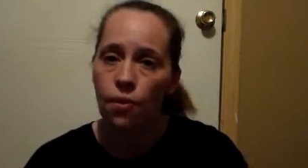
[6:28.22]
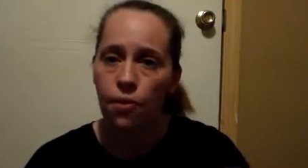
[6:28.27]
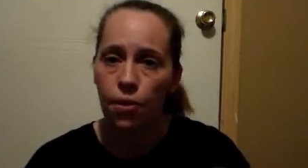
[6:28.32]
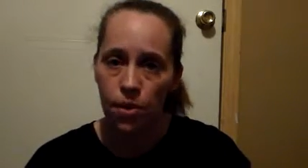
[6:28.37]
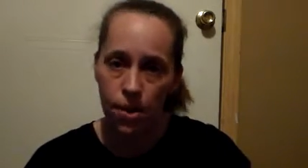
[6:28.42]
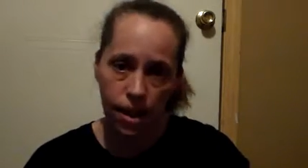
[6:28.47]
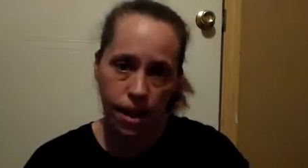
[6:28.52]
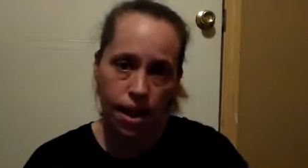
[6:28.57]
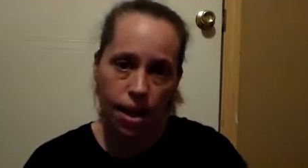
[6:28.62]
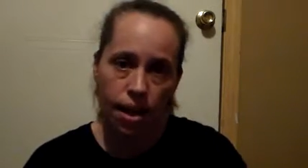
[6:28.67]
So
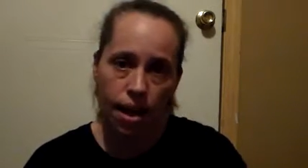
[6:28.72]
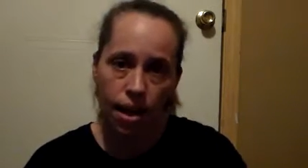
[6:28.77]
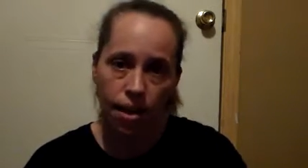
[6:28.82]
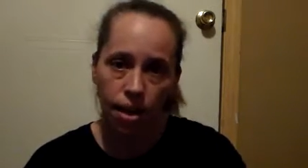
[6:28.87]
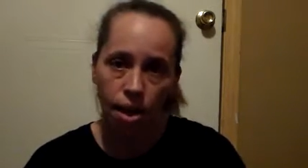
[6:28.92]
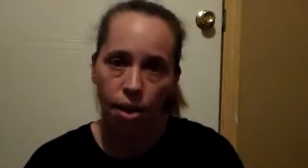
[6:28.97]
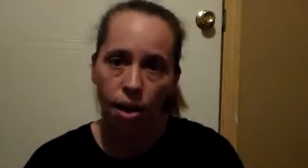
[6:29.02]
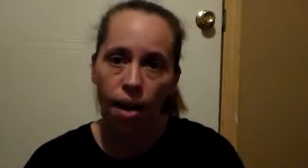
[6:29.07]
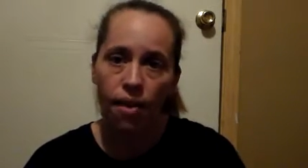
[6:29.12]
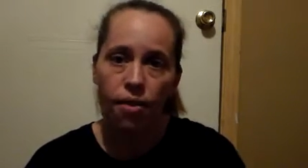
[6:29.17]
if you see
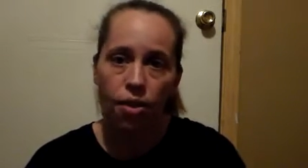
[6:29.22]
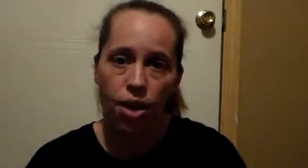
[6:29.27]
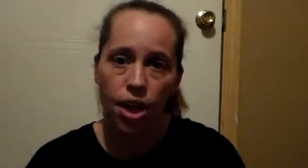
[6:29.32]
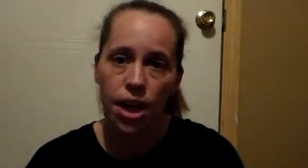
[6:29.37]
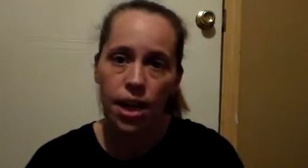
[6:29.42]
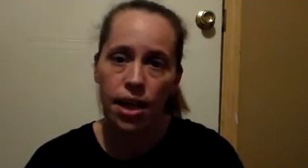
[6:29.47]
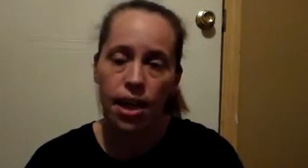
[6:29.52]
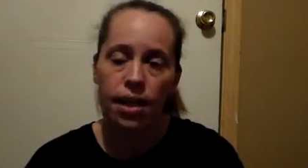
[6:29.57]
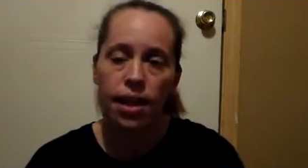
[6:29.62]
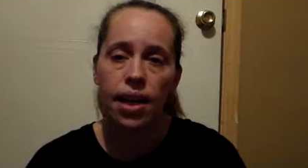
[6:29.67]
it in there,
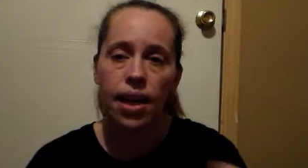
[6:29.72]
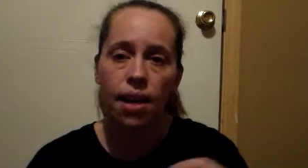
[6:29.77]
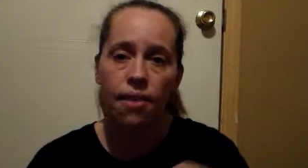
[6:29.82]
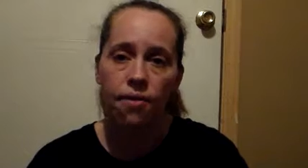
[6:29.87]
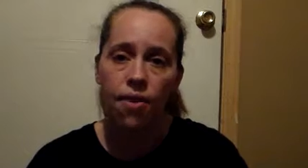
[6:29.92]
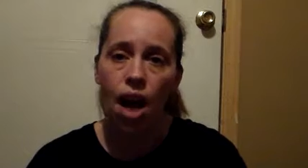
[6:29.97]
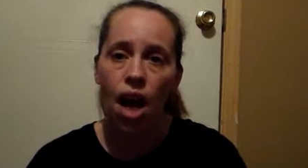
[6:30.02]
I've already done it.